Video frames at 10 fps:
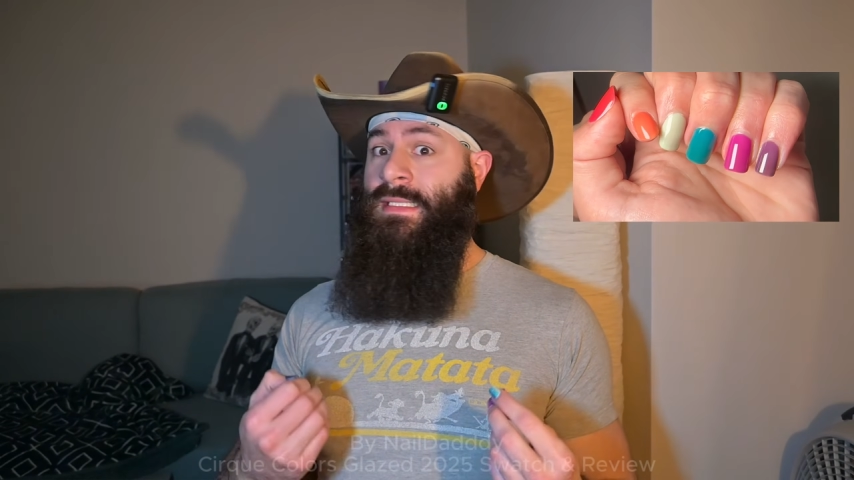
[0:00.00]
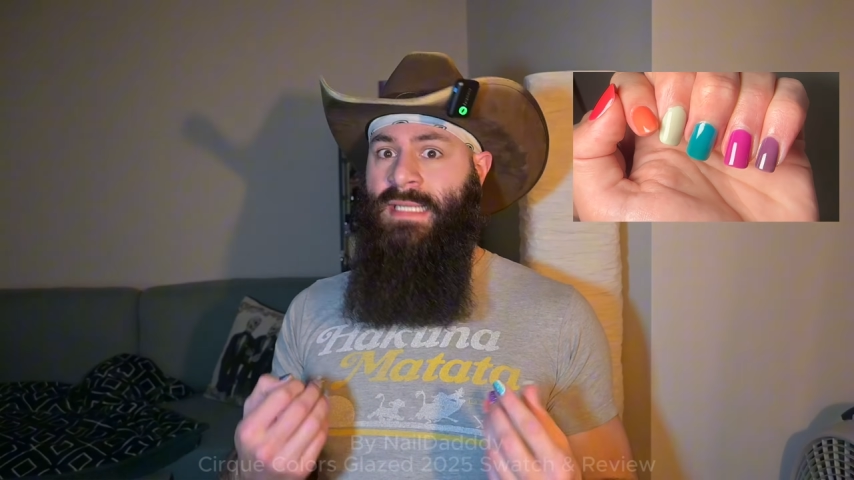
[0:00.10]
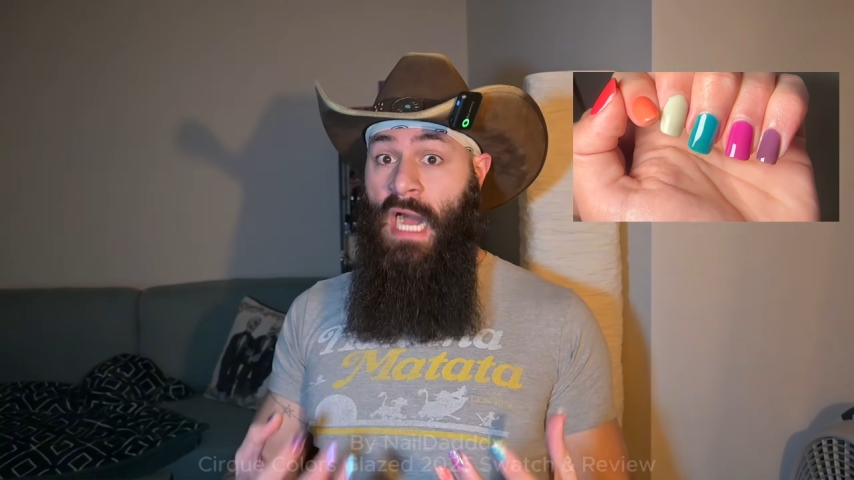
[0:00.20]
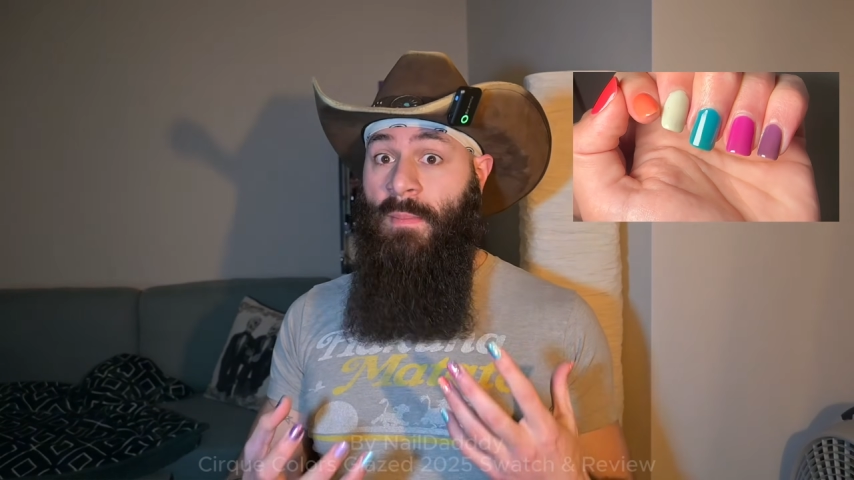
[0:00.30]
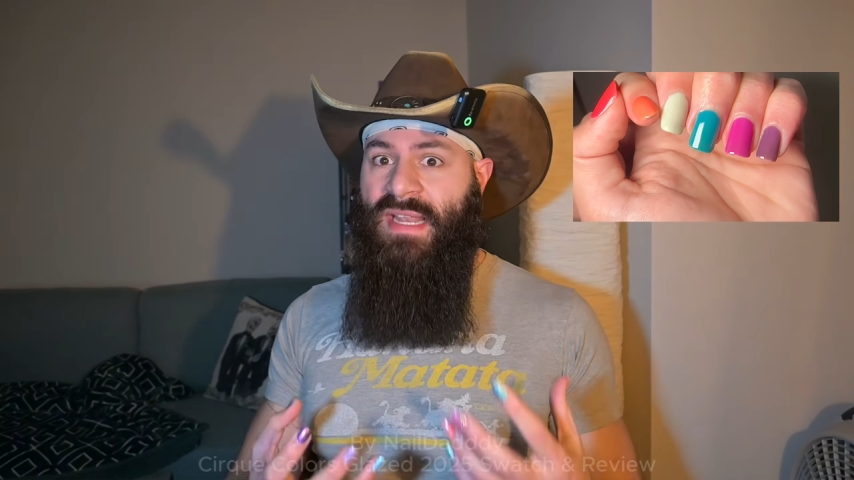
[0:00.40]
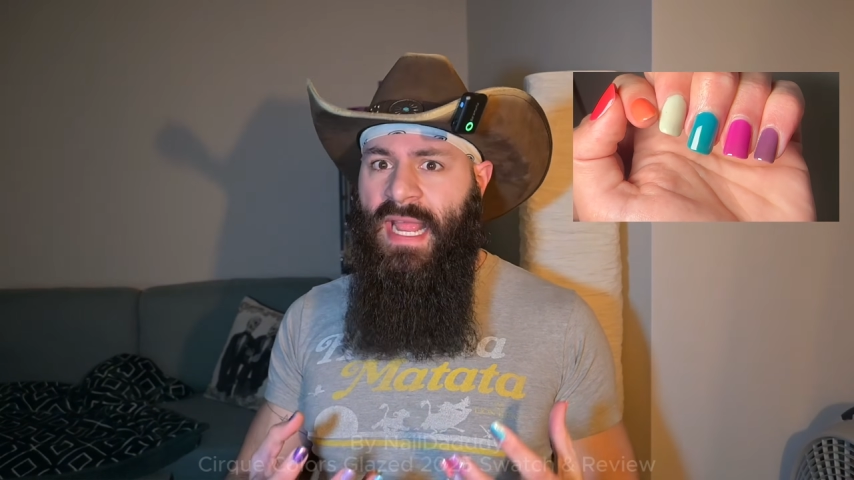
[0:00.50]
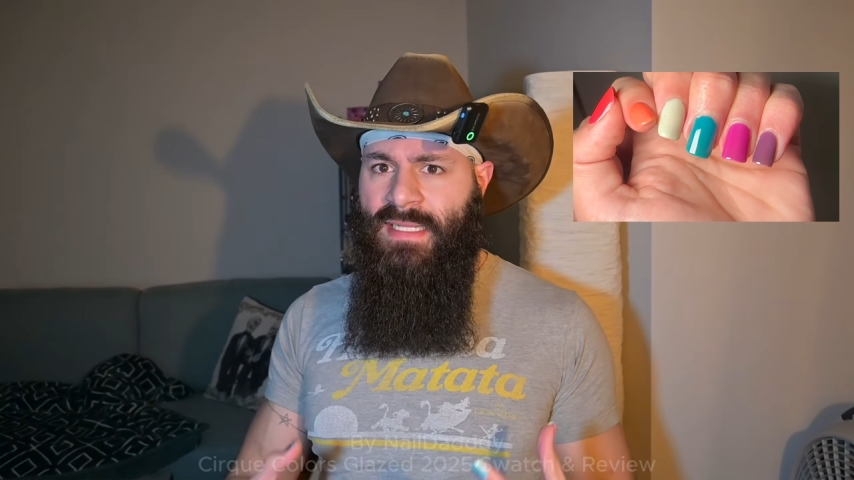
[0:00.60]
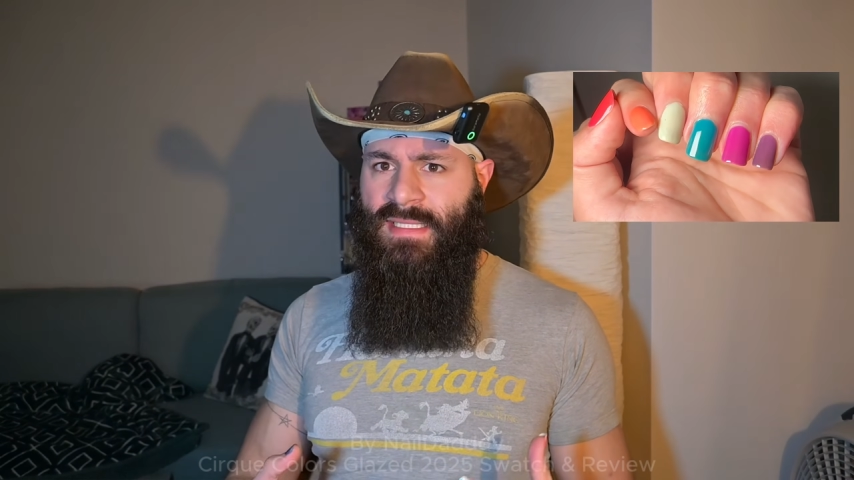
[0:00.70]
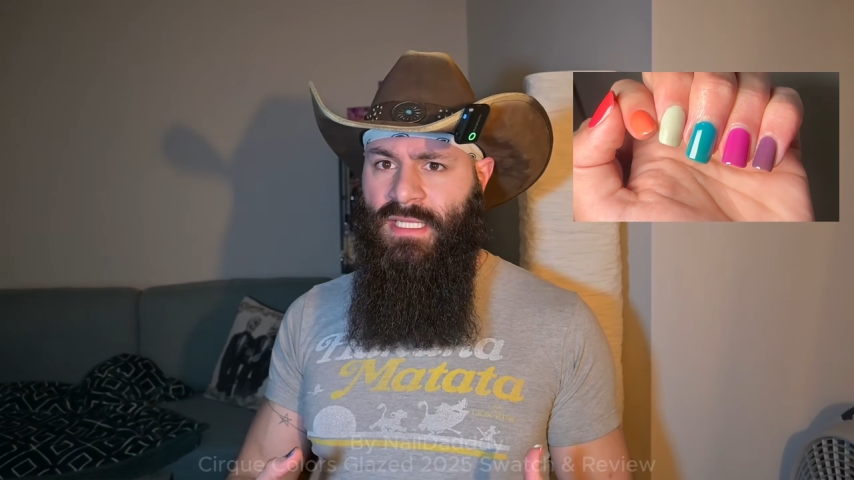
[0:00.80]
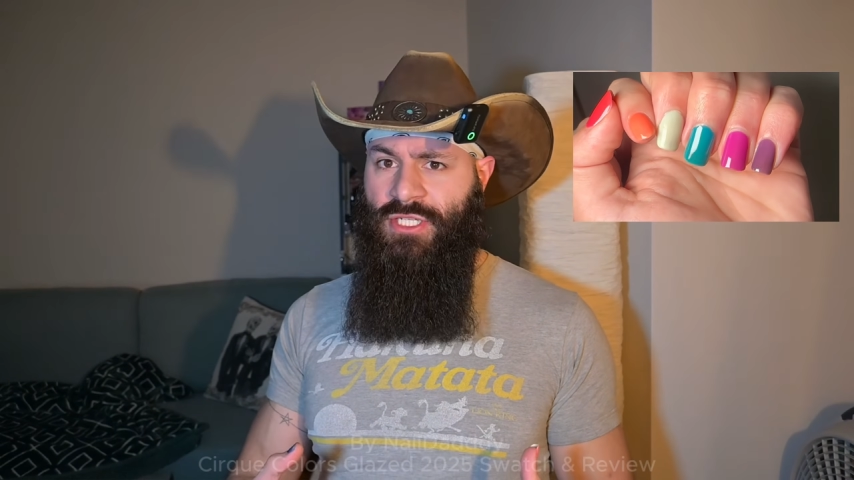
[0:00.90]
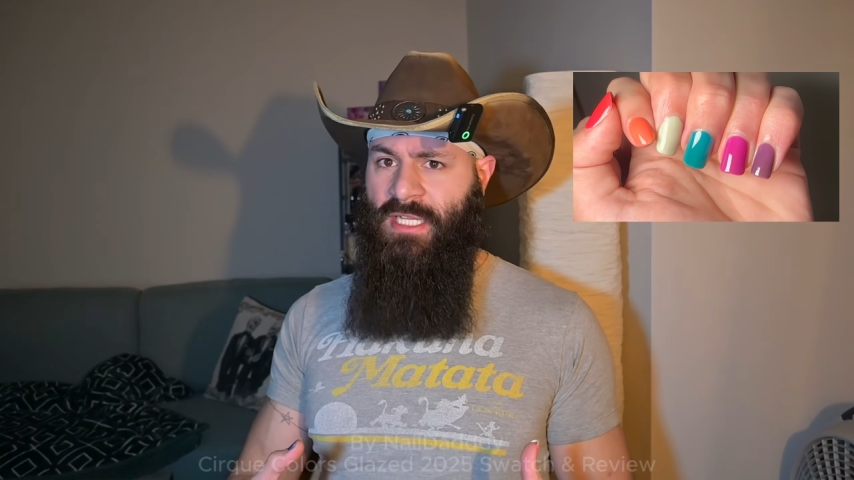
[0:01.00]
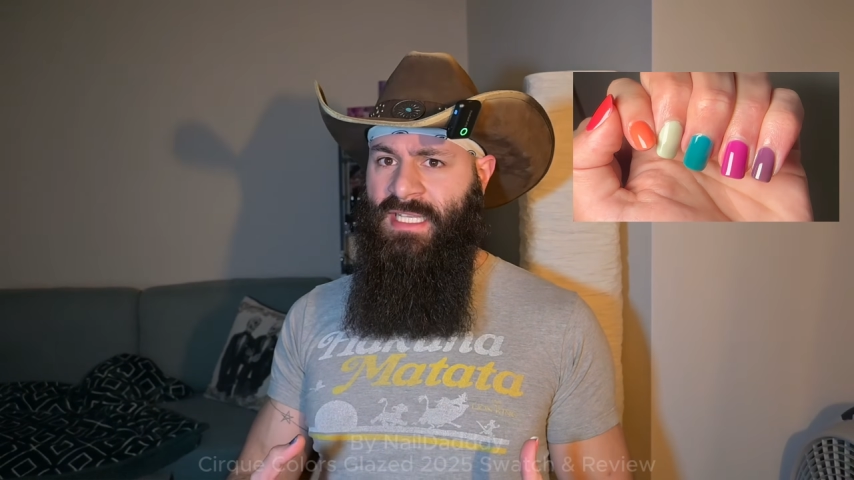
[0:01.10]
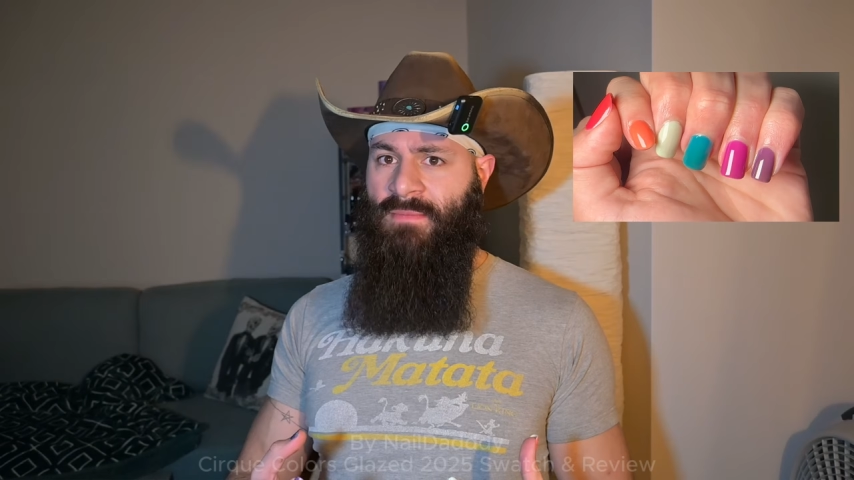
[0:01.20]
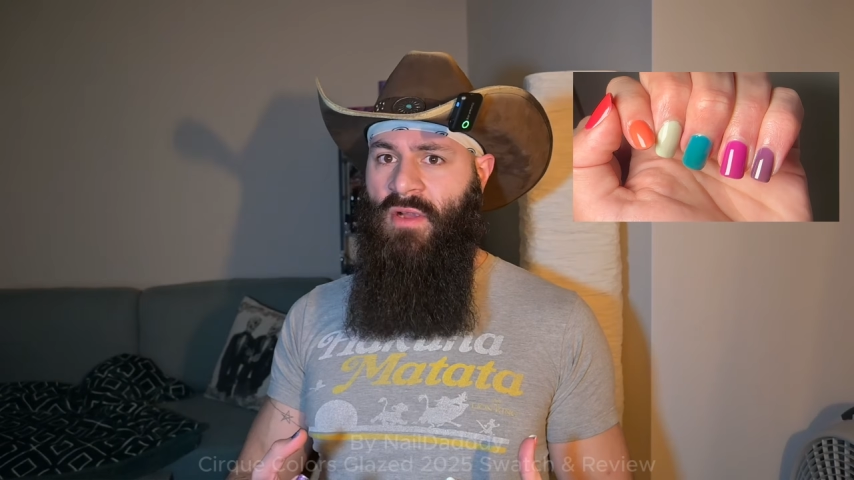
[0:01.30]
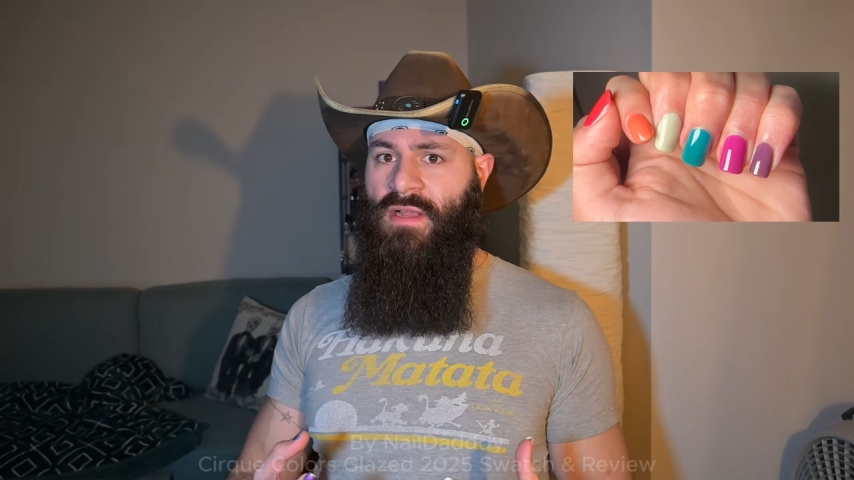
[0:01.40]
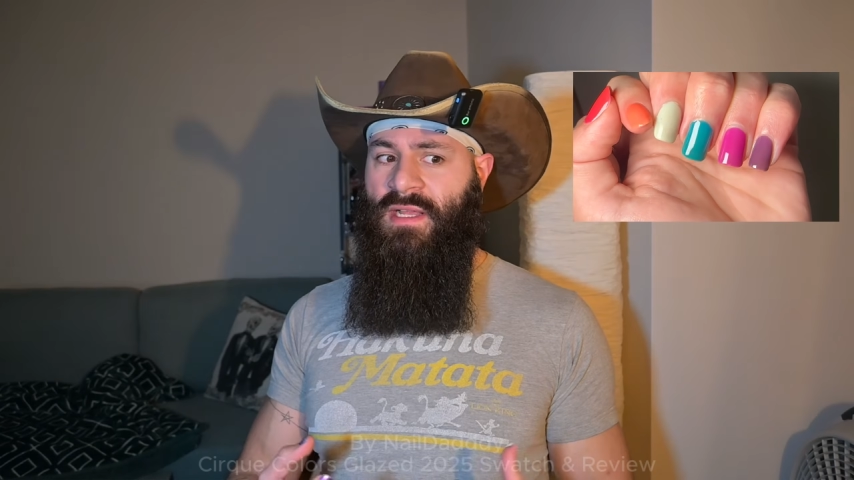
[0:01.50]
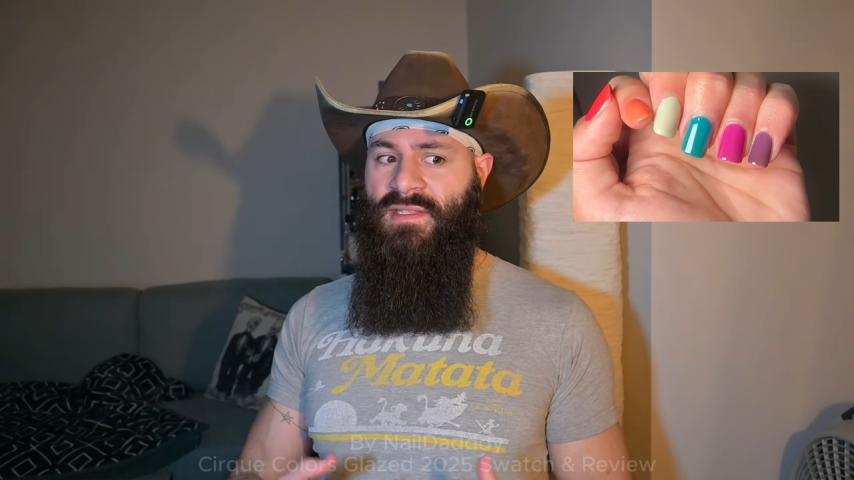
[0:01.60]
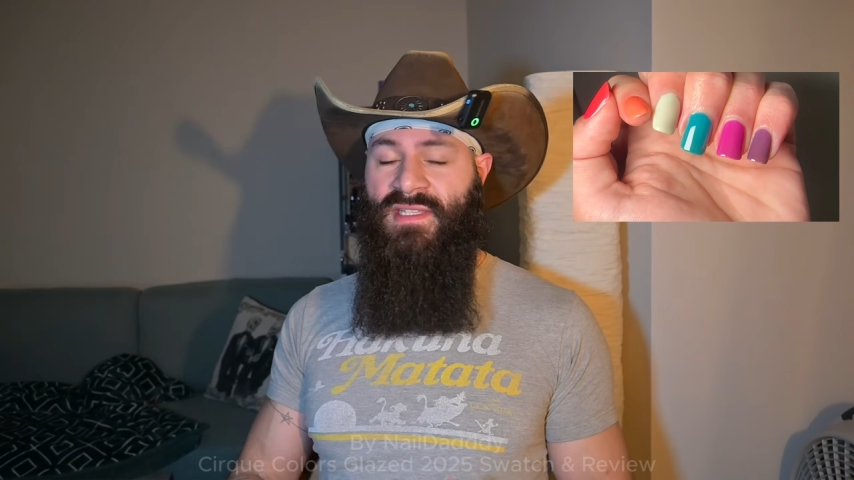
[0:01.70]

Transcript: dominates the jelly market,